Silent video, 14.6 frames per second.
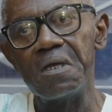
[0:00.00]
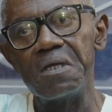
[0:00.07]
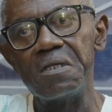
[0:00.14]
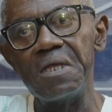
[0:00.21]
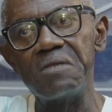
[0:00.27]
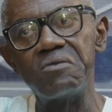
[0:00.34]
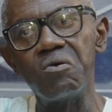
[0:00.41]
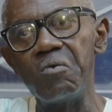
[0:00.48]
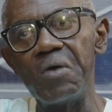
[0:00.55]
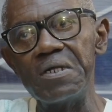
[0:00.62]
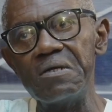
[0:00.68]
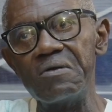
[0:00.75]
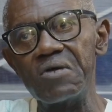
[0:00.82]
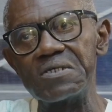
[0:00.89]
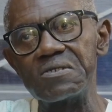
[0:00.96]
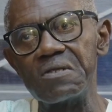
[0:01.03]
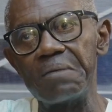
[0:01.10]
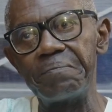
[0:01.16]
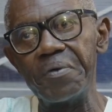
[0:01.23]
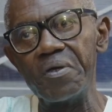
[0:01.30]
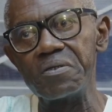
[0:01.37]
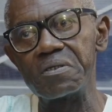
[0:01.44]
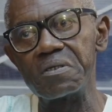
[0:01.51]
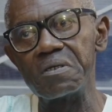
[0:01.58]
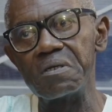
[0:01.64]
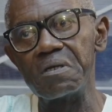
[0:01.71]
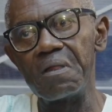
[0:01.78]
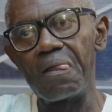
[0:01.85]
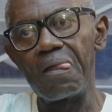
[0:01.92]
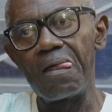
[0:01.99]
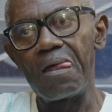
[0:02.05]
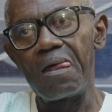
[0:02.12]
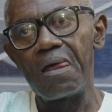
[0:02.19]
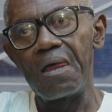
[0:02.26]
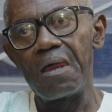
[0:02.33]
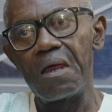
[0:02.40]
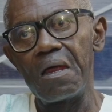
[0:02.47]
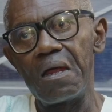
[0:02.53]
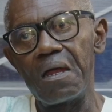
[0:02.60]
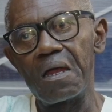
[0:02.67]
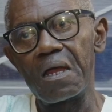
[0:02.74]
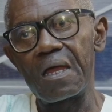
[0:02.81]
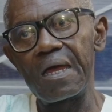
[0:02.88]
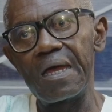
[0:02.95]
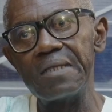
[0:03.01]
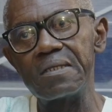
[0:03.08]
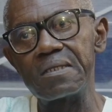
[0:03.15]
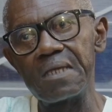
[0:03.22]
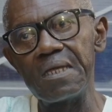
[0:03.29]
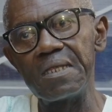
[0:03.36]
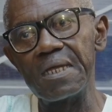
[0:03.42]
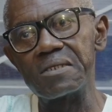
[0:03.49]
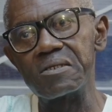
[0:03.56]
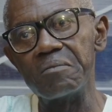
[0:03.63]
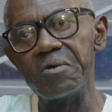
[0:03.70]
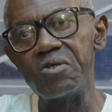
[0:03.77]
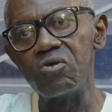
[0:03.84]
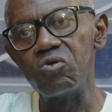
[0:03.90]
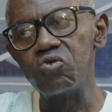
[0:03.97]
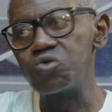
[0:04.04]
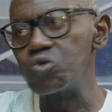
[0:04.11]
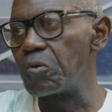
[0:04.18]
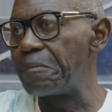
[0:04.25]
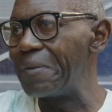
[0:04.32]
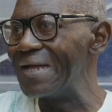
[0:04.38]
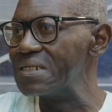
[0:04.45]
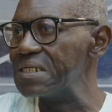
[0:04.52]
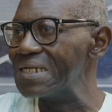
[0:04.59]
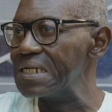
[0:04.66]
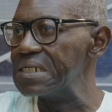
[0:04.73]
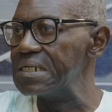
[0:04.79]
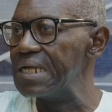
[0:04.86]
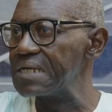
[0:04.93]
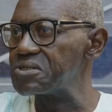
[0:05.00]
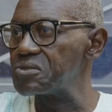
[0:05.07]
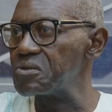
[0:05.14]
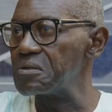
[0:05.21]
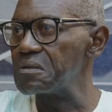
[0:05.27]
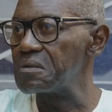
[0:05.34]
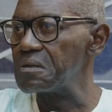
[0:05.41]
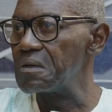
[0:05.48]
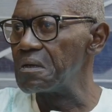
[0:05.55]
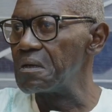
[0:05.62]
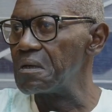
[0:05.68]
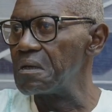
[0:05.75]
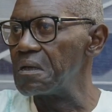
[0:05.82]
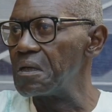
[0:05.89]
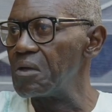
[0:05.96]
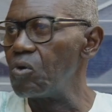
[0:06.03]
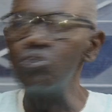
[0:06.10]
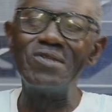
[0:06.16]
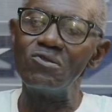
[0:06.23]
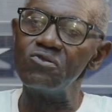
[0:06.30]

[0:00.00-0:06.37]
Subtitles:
There's no way any rational person can say that somebody who took part in an election, who did